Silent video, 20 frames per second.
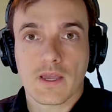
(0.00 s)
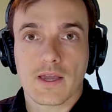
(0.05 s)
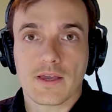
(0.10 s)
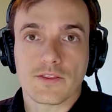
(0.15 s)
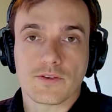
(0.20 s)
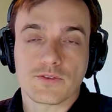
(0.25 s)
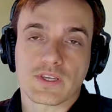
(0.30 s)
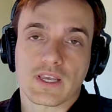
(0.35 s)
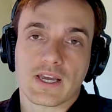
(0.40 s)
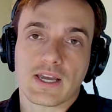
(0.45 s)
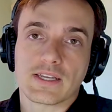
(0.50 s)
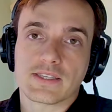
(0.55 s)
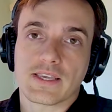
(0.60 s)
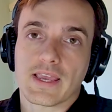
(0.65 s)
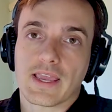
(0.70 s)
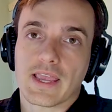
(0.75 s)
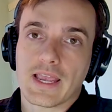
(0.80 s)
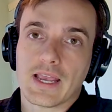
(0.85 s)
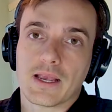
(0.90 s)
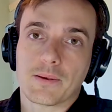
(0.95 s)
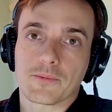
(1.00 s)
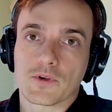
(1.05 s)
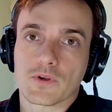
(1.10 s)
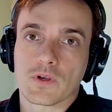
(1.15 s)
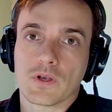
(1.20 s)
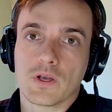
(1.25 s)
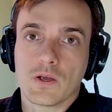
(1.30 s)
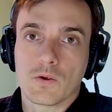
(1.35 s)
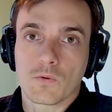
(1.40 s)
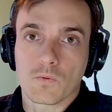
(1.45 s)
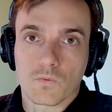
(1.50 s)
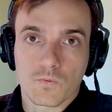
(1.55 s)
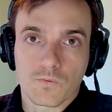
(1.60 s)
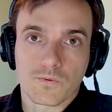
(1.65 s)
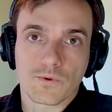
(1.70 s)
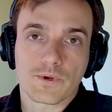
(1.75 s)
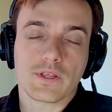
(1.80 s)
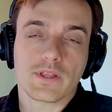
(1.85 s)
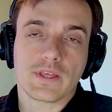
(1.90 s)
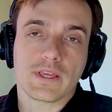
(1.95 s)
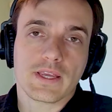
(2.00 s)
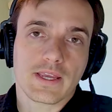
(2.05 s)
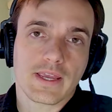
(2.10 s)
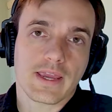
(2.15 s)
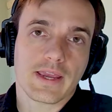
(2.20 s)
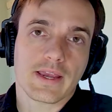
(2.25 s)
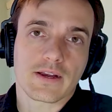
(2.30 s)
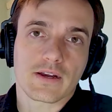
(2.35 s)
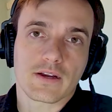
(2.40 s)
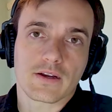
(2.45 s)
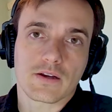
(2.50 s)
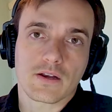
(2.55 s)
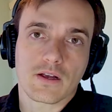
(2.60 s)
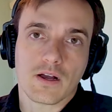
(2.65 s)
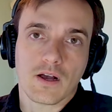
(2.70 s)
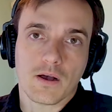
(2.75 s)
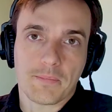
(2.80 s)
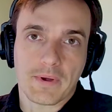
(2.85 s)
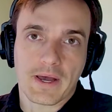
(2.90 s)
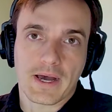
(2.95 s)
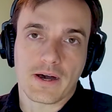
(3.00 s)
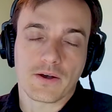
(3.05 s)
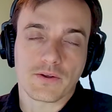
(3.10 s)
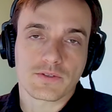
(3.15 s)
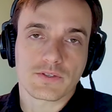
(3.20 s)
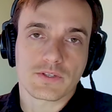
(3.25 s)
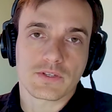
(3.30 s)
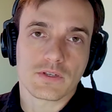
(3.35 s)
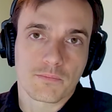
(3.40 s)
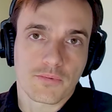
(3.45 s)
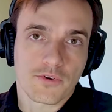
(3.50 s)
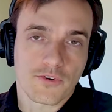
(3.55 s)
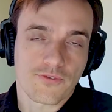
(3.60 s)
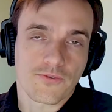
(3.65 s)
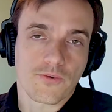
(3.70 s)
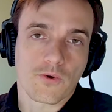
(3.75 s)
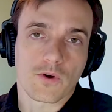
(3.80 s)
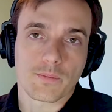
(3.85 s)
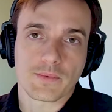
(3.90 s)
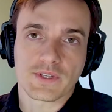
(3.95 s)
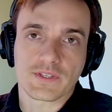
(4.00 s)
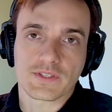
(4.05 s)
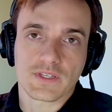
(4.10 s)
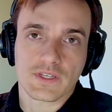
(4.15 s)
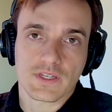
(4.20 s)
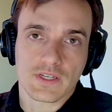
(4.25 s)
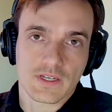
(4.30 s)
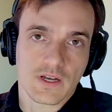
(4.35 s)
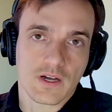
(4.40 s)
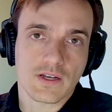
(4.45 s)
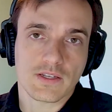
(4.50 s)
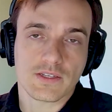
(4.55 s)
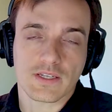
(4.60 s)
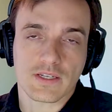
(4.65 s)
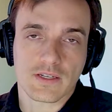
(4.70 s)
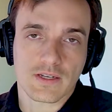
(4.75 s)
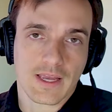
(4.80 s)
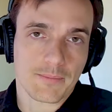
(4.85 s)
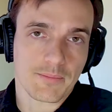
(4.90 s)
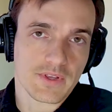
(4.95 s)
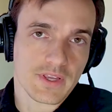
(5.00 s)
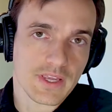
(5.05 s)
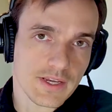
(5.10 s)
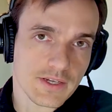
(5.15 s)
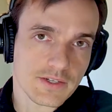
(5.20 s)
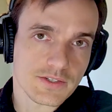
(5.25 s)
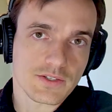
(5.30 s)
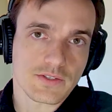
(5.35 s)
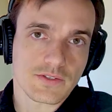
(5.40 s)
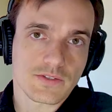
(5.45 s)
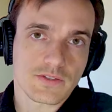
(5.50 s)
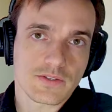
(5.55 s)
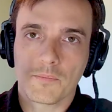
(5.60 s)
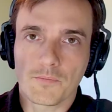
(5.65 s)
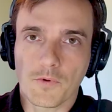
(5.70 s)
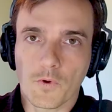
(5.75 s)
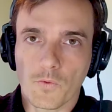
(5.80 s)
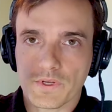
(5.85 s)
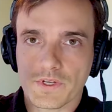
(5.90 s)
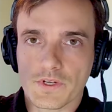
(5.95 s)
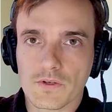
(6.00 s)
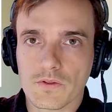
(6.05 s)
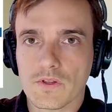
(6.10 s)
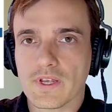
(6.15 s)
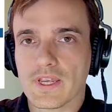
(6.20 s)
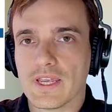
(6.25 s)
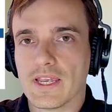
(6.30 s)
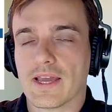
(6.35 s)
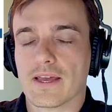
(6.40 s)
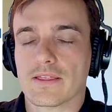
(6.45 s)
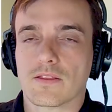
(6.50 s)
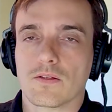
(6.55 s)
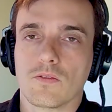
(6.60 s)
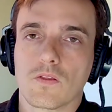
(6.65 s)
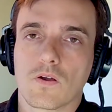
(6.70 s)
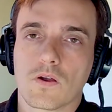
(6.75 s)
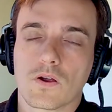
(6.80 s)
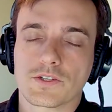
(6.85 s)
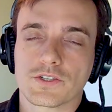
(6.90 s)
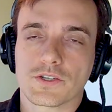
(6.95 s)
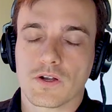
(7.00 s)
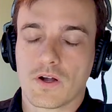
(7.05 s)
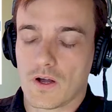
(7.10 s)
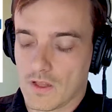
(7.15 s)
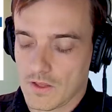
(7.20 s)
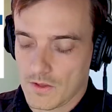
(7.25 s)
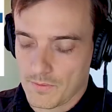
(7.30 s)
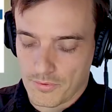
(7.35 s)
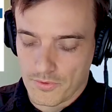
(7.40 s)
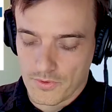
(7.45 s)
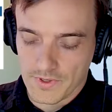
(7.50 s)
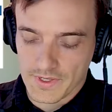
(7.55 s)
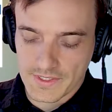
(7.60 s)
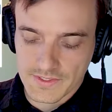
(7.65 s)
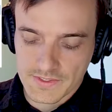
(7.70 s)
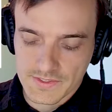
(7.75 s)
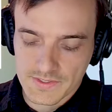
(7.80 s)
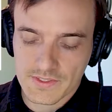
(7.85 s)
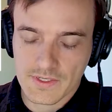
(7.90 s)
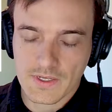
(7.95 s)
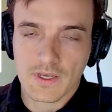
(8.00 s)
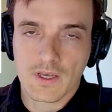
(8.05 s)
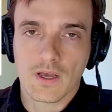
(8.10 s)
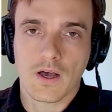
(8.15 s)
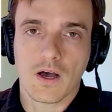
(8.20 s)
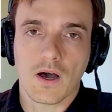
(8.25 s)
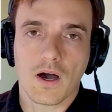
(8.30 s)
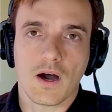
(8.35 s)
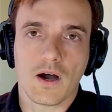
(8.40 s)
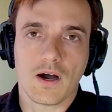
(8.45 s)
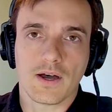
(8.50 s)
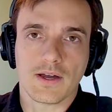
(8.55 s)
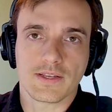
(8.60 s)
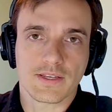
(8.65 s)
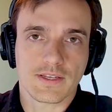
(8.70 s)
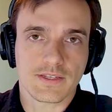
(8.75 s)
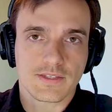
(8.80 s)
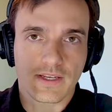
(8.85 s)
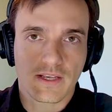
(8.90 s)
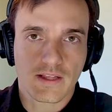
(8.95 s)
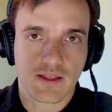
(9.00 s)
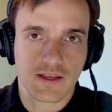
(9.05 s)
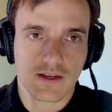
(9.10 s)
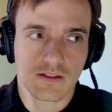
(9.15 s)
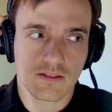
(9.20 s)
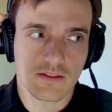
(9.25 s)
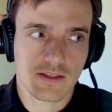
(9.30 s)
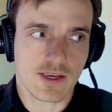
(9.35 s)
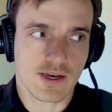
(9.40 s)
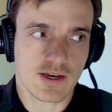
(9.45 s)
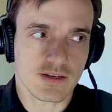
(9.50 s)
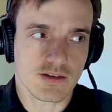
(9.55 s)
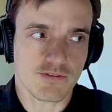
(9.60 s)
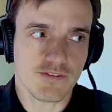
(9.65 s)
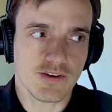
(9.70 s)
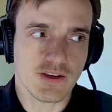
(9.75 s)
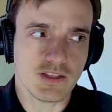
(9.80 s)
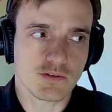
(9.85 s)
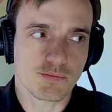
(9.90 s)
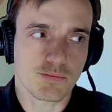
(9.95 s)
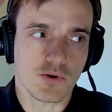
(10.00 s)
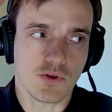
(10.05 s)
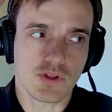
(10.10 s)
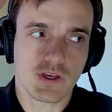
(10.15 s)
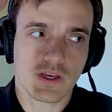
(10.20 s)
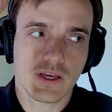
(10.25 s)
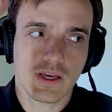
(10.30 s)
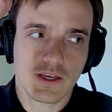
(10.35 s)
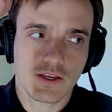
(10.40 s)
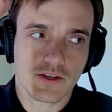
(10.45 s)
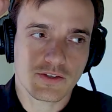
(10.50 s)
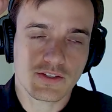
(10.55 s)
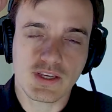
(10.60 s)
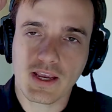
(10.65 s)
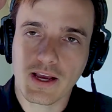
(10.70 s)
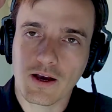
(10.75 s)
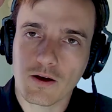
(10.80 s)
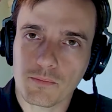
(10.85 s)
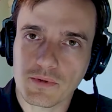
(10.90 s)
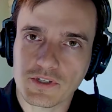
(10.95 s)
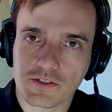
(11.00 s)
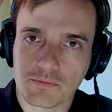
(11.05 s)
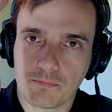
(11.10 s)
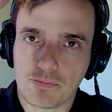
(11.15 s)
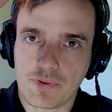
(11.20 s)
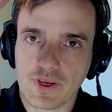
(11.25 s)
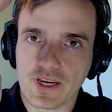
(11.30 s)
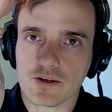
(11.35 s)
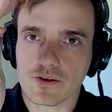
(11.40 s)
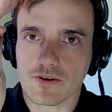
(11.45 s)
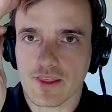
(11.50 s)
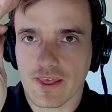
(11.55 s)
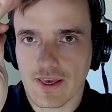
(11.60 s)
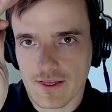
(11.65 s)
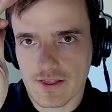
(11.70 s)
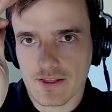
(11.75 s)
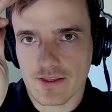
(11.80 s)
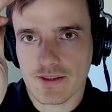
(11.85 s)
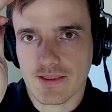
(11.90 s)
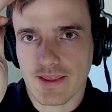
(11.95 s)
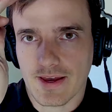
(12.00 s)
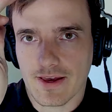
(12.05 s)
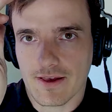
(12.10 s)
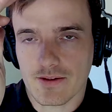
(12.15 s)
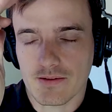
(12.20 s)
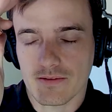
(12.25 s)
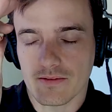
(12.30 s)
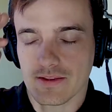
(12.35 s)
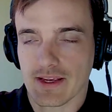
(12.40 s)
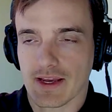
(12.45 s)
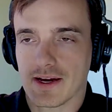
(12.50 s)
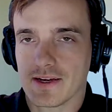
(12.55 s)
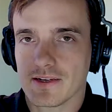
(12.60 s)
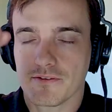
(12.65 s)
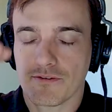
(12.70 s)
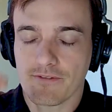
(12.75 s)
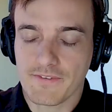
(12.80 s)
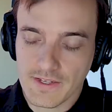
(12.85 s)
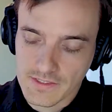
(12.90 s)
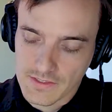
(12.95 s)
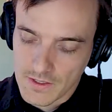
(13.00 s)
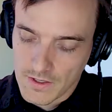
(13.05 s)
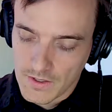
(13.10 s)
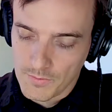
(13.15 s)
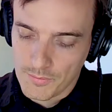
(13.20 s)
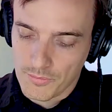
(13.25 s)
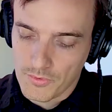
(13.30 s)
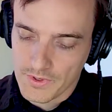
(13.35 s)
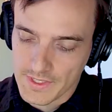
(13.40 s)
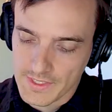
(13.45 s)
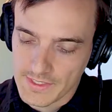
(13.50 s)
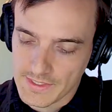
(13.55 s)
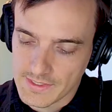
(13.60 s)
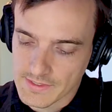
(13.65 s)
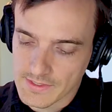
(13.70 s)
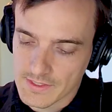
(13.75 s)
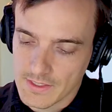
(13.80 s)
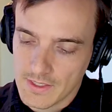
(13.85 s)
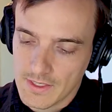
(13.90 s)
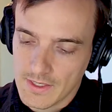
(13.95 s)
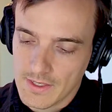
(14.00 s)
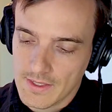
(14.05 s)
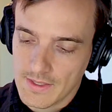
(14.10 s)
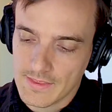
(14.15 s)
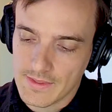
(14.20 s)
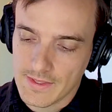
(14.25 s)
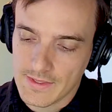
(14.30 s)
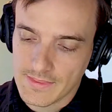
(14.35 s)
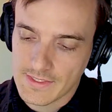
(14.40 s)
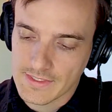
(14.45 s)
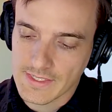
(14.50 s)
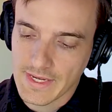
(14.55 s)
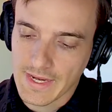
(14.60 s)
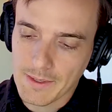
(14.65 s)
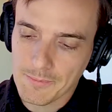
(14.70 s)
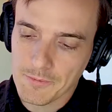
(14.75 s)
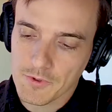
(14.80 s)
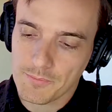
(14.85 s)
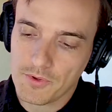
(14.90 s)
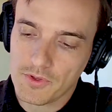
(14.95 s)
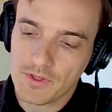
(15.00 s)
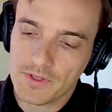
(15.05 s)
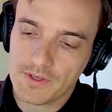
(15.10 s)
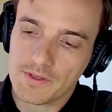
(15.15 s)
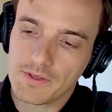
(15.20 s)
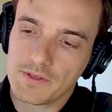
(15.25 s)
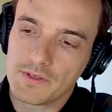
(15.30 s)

And those guys at Hammer really care about performance in hunting applications. But when you're looking at the larger hollow points on, say, like a Lehigh Defense bullet, you see how much bigger that Lehigh Defense hollow point is than this Hammer bullet.